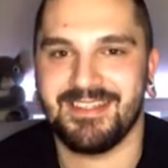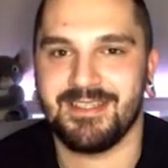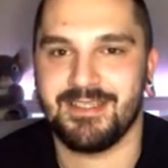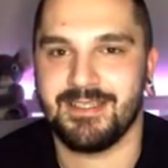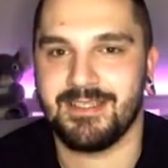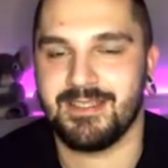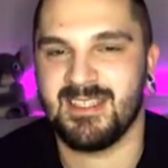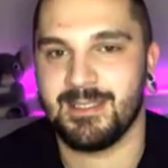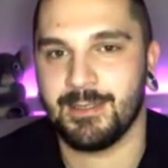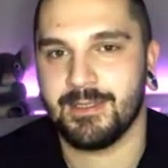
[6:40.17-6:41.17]

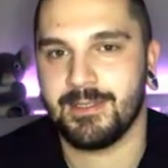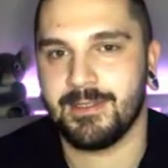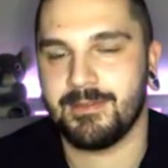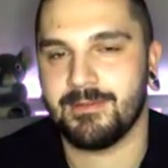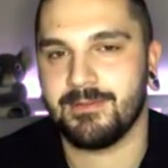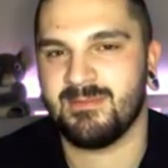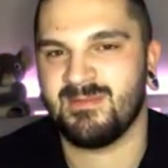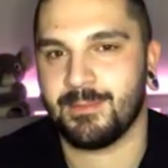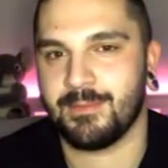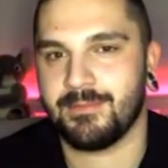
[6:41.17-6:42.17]

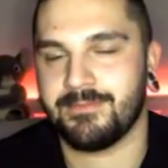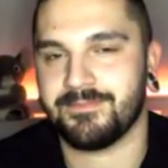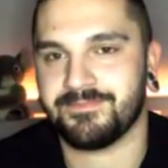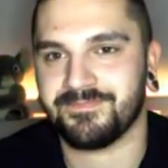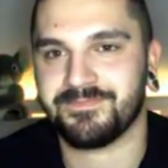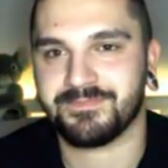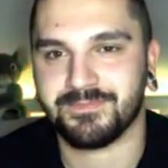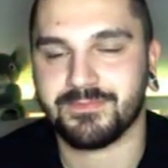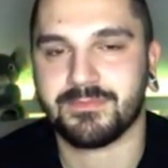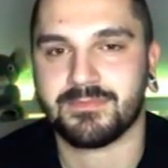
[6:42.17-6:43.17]

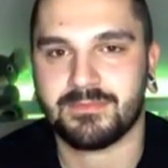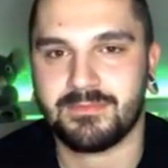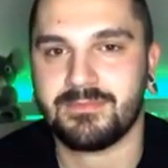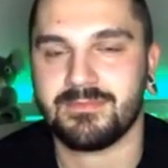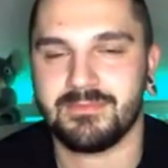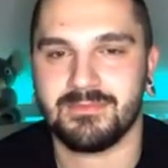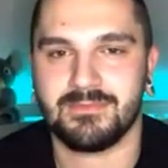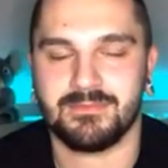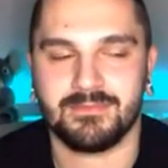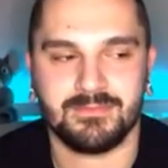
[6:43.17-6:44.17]

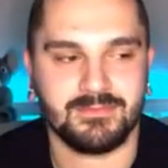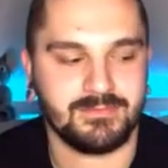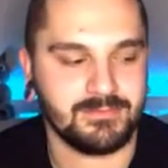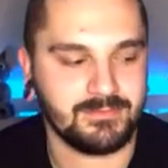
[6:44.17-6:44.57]
No words are spoken by the person on screen.